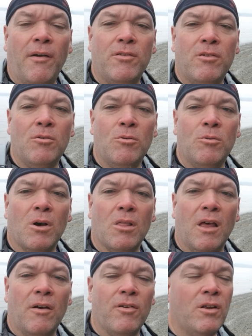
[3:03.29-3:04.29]
to
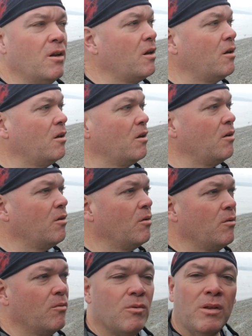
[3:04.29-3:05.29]
11 and
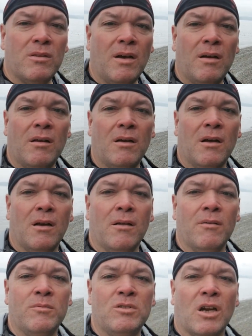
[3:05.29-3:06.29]

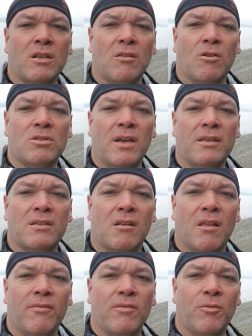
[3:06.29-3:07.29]
checked low tides at
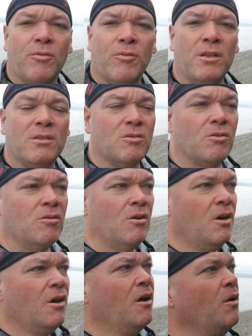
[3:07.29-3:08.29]
11:20. So,
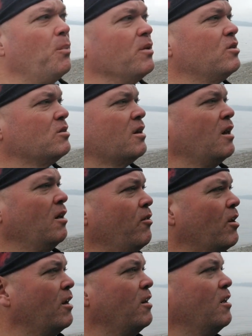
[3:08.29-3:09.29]
but just kind of give
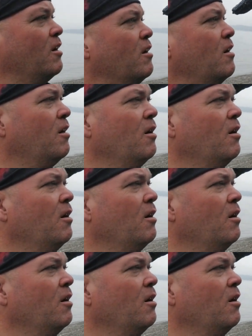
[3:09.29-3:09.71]
you an idea.